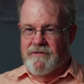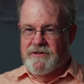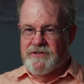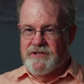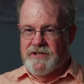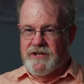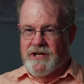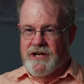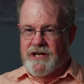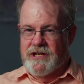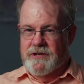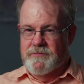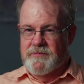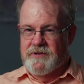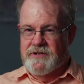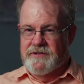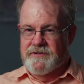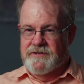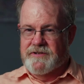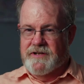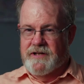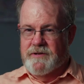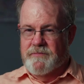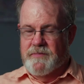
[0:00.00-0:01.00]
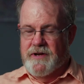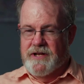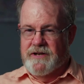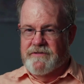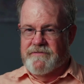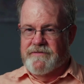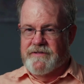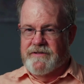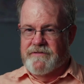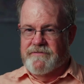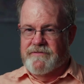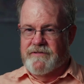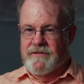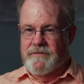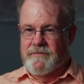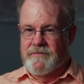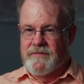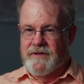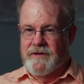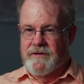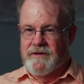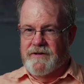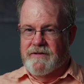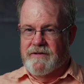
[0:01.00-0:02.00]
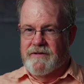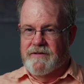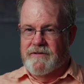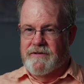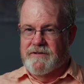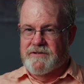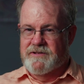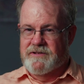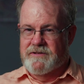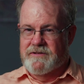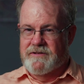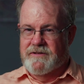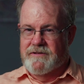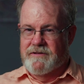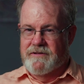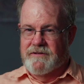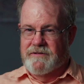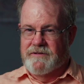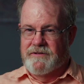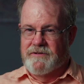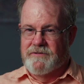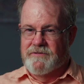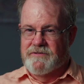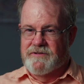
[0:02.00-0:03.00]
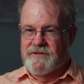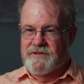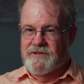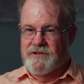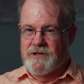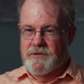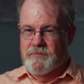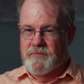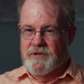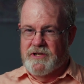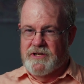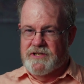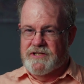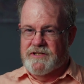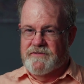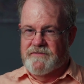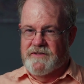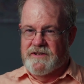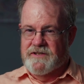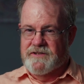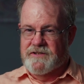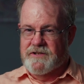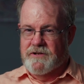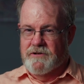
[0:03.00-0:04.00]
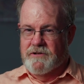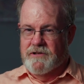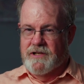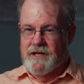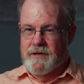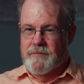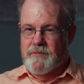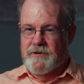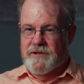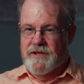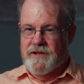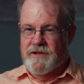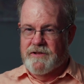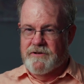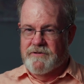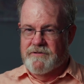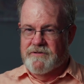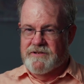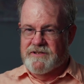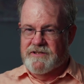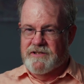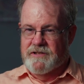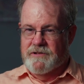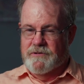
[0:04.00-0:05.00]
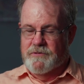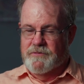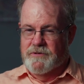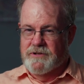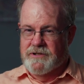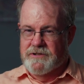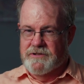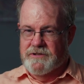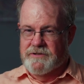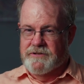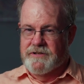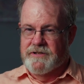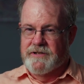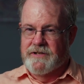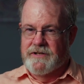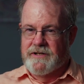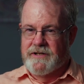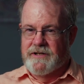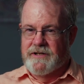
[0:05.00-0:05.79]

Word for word: rich economies can benefit from the, the, the huge surplus of unskilled labor that there is in the world.